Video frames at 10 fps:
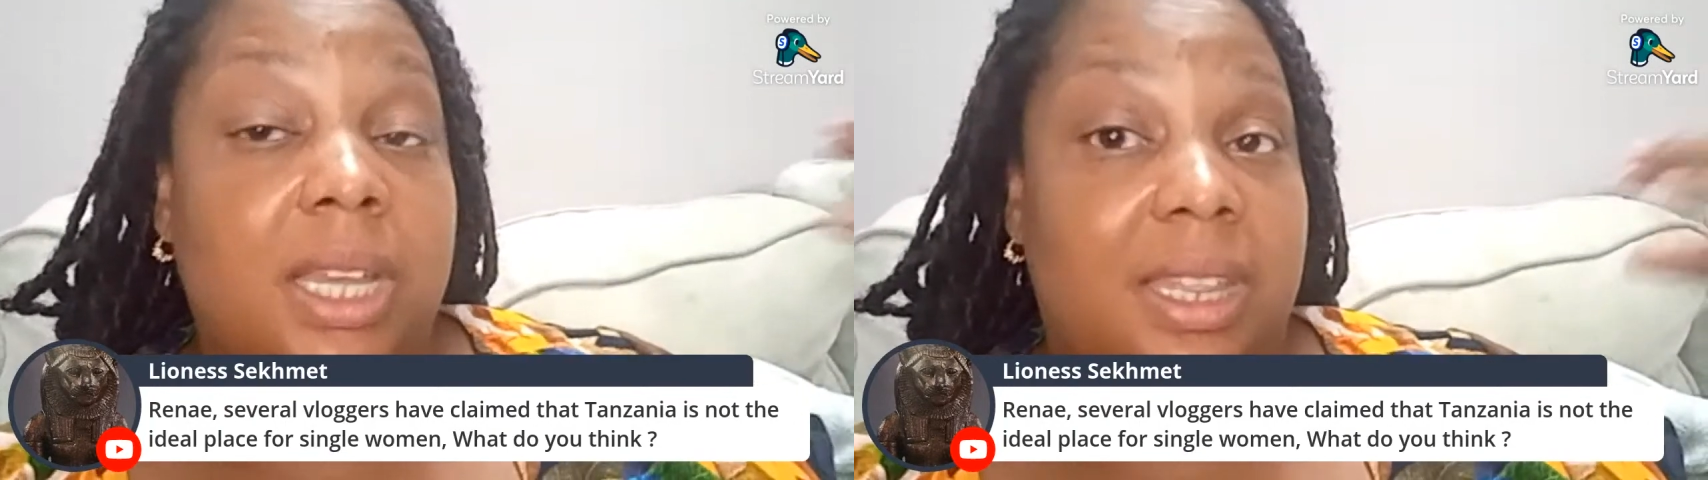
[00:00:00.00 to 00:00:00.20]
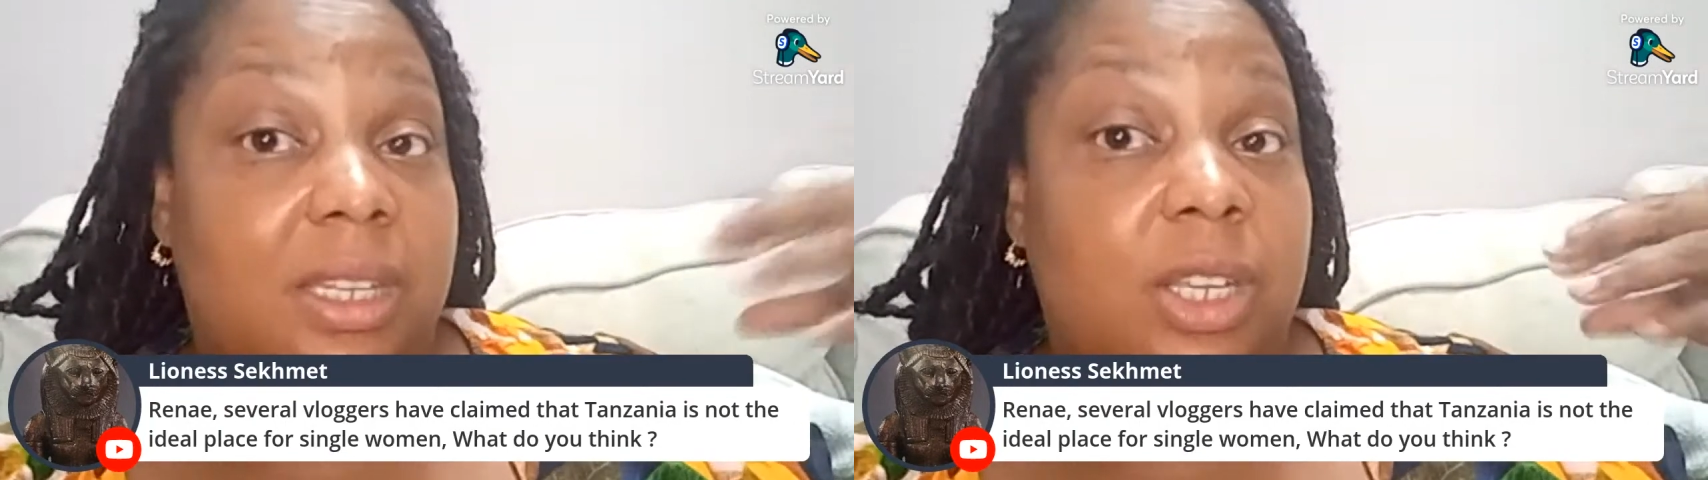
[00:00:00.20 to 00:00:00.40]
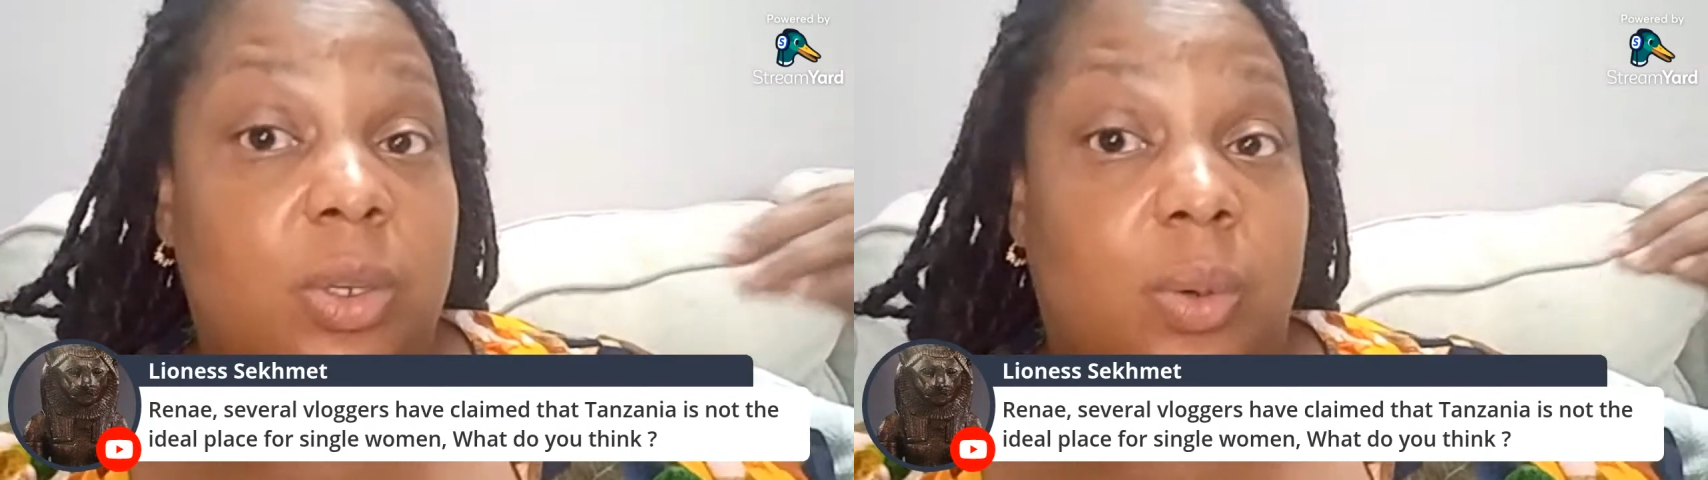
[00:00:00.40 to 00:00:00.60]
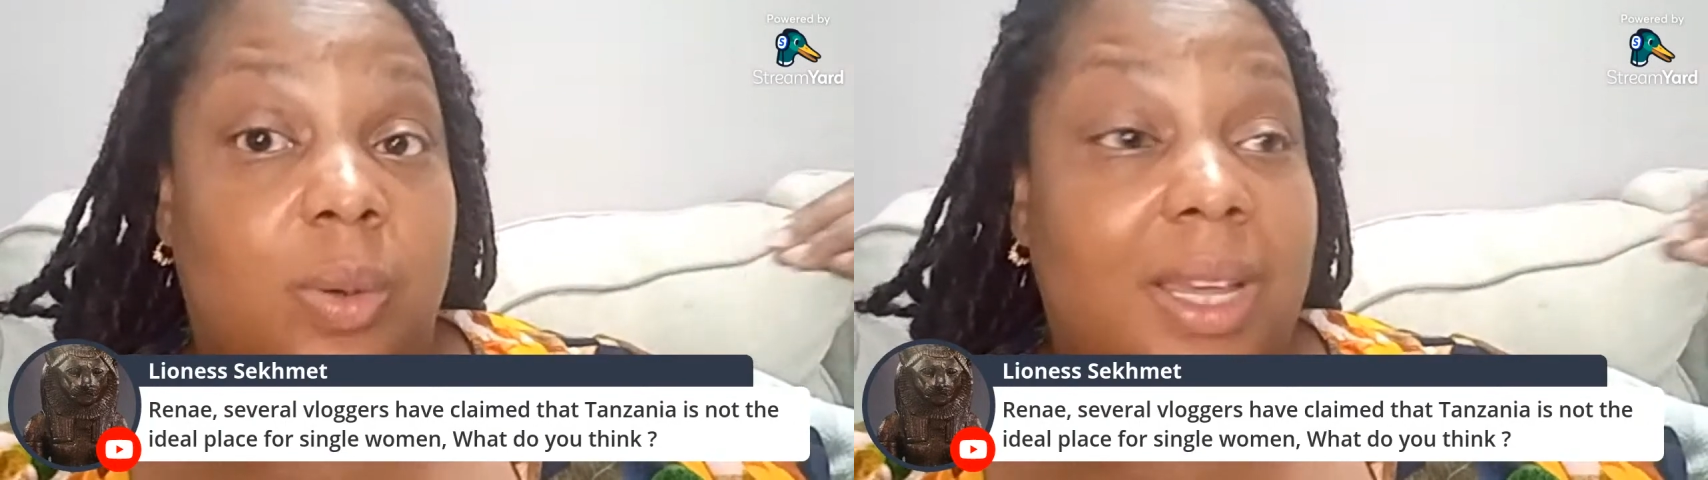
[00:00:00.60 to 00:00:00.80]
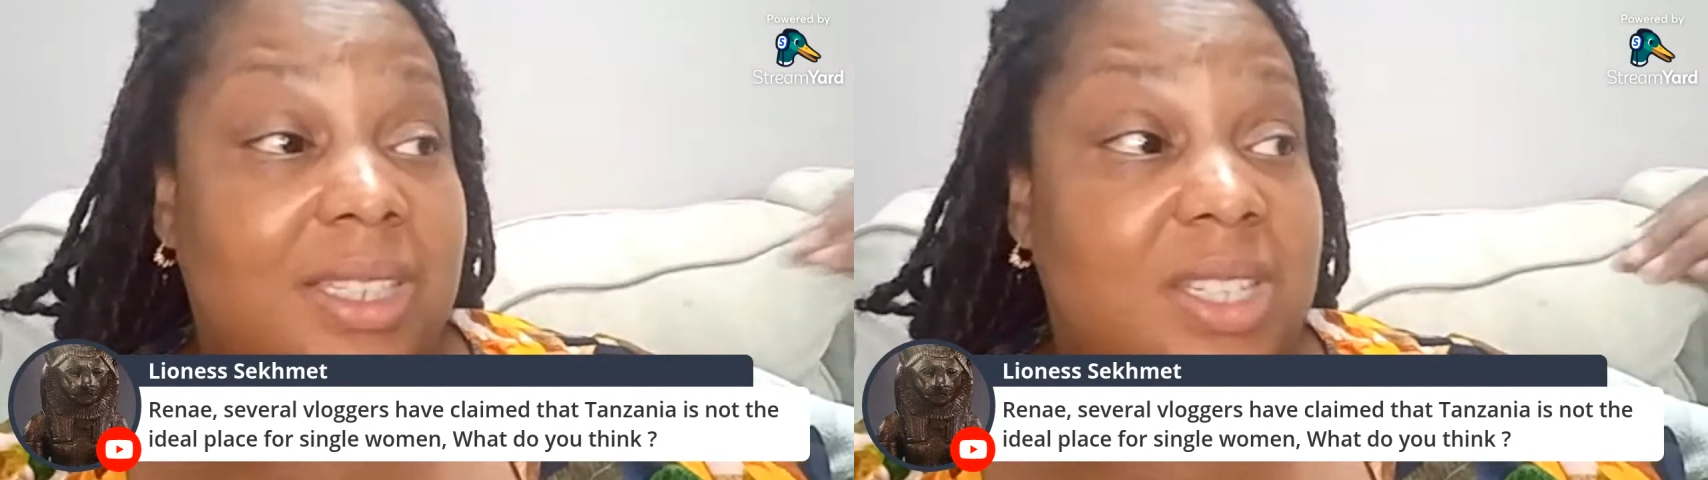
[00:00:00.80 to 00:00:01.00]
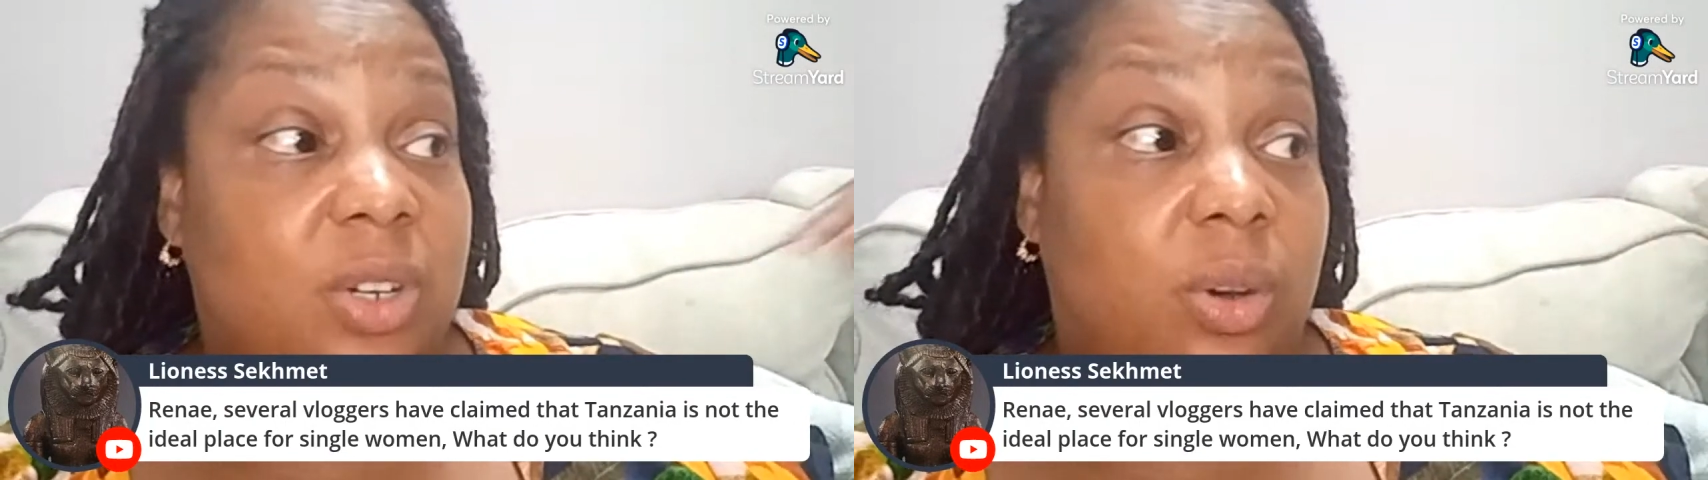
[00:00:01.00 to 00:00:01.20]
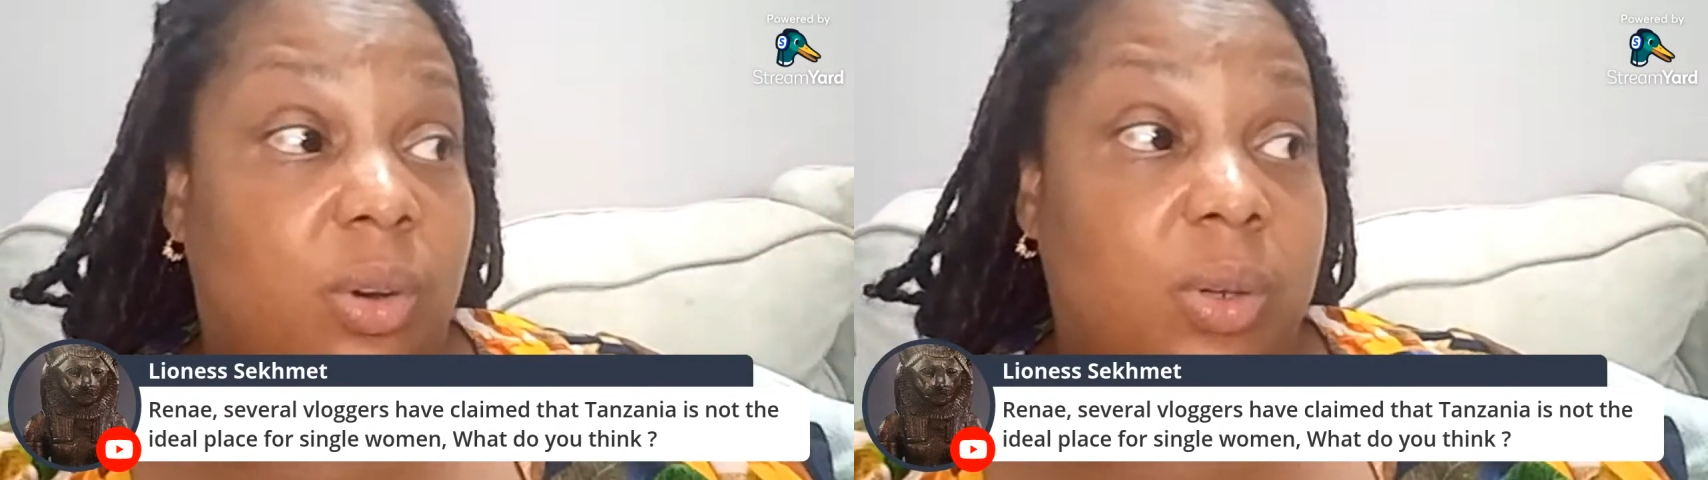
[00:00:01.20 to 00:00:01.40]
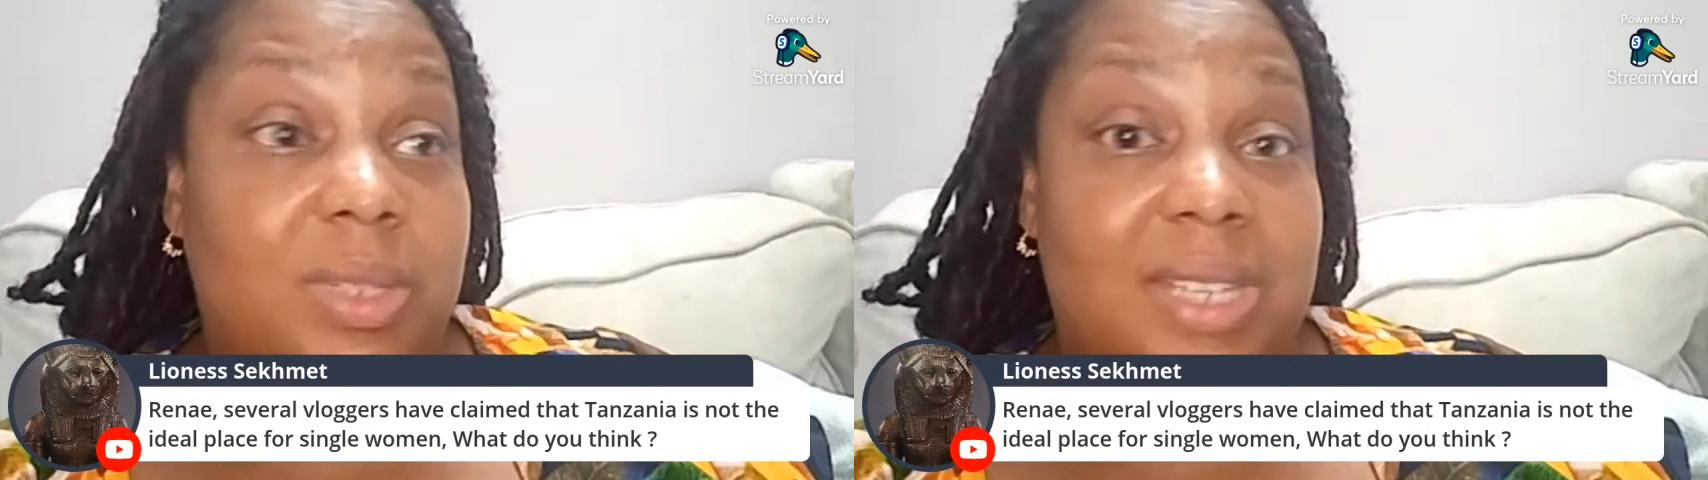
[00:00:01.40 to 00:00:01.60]
to
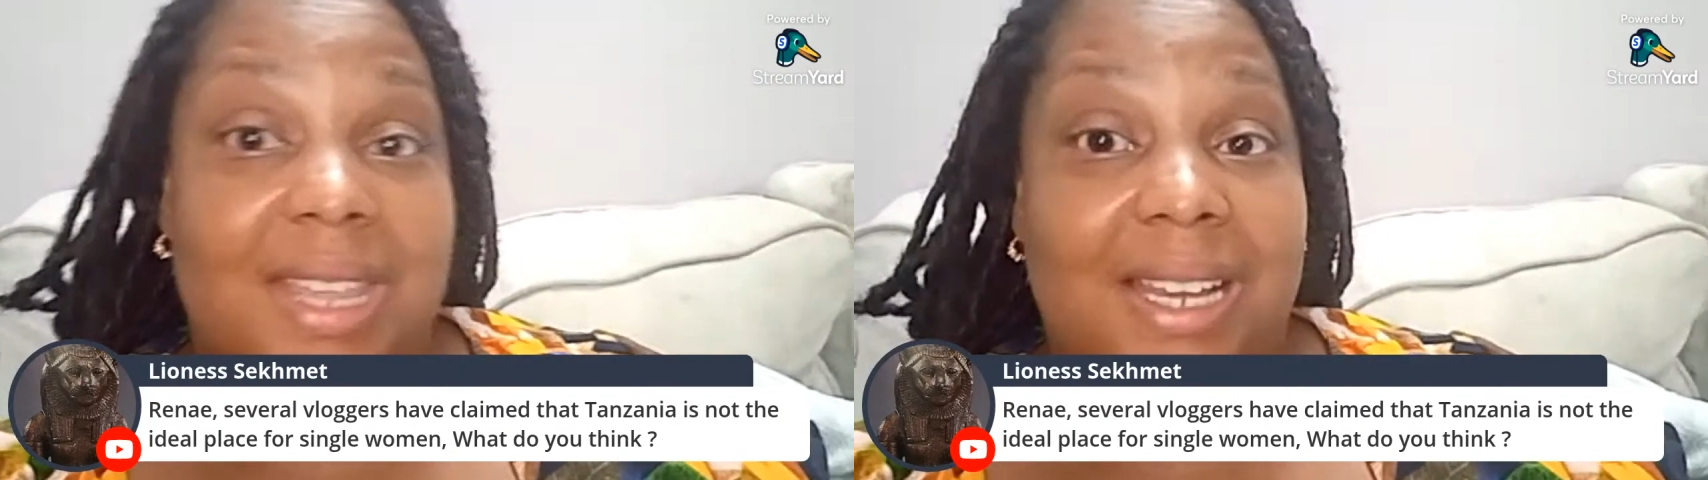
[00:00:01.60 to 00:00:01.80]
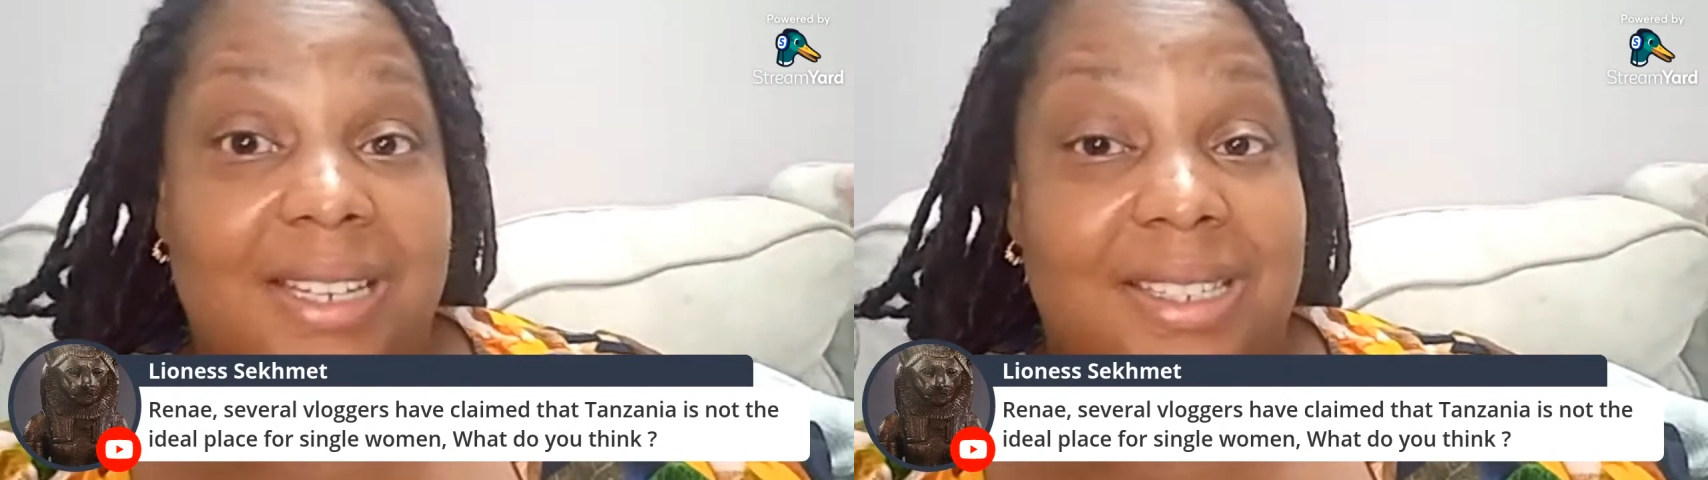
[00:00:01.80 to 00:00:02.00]
grow to that